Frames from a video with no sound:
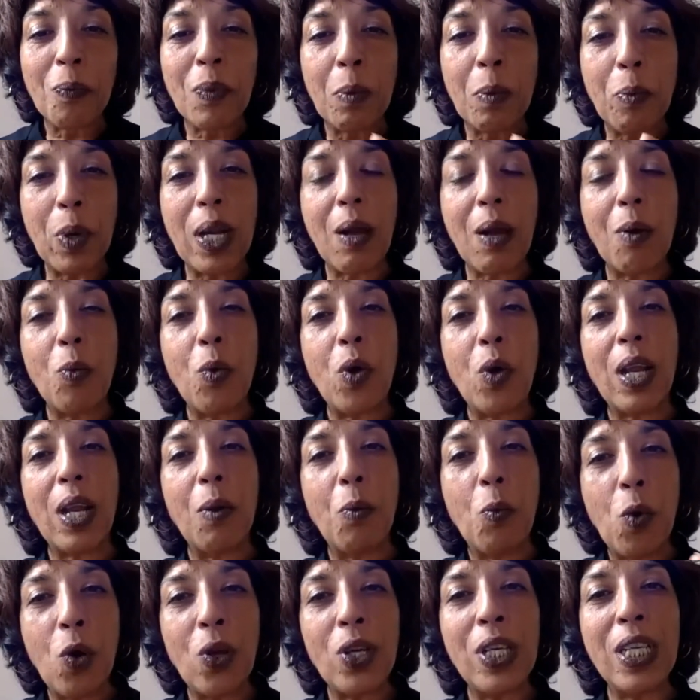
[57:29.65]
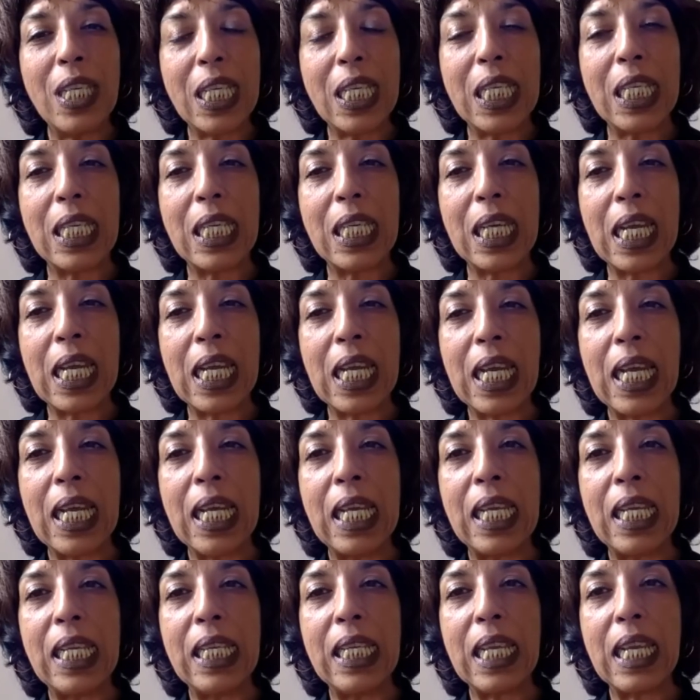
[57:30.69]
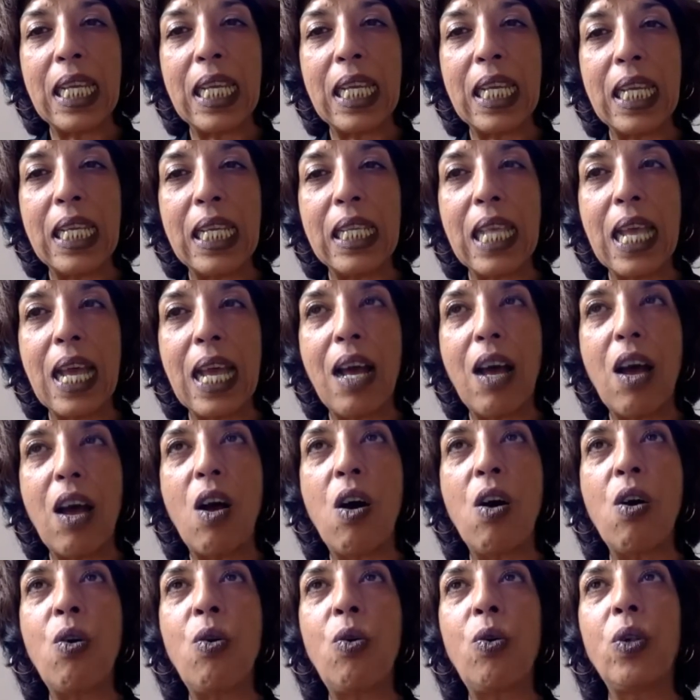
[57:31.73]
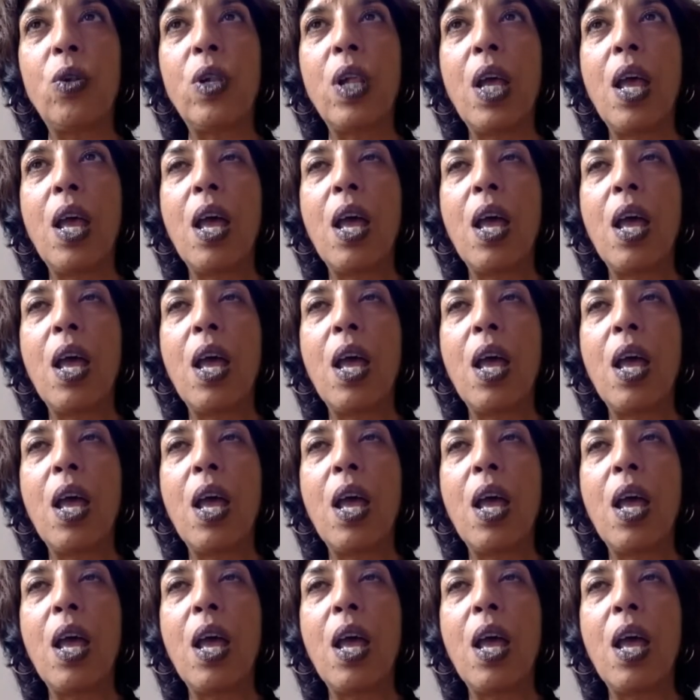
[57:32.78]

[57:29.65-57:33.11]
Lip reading: But what I want to see is that whole